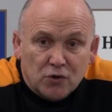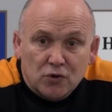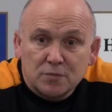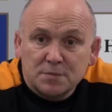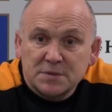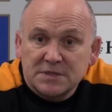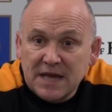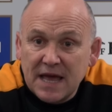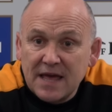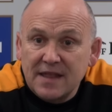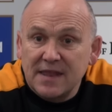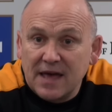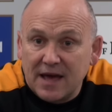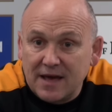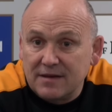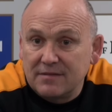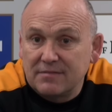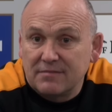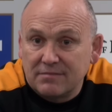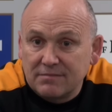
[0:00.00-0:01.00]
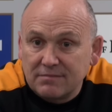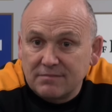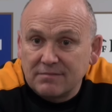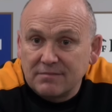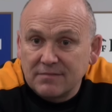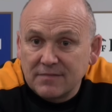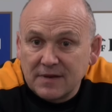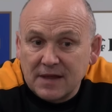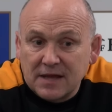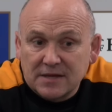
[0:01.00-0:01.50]
upset
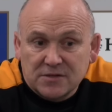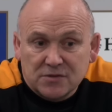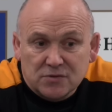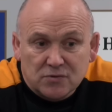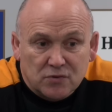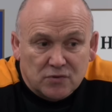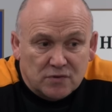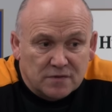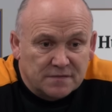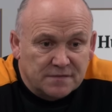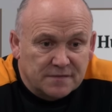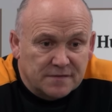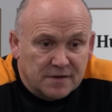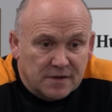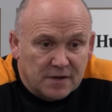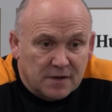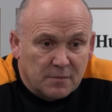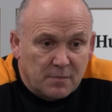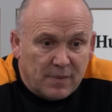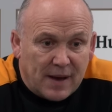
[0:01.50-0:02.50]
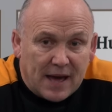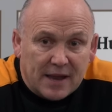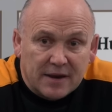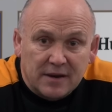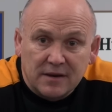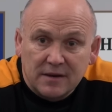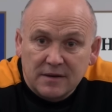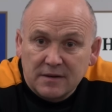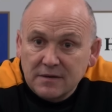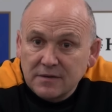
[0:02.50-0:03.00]
that sort of
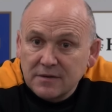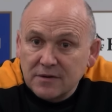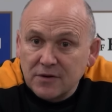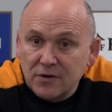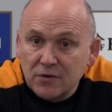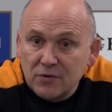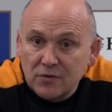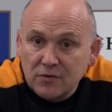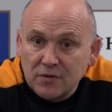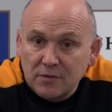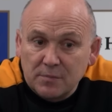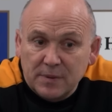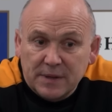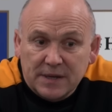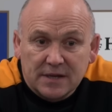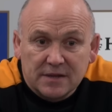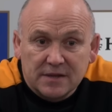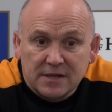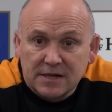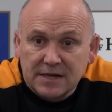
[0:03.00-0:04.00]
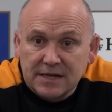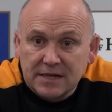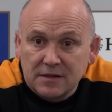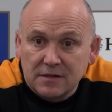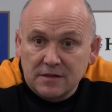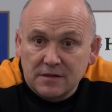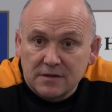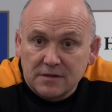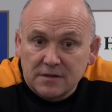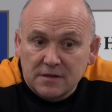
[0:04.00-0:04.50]
pattern, you know, the big and the
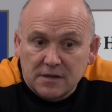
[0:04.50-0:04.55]
little.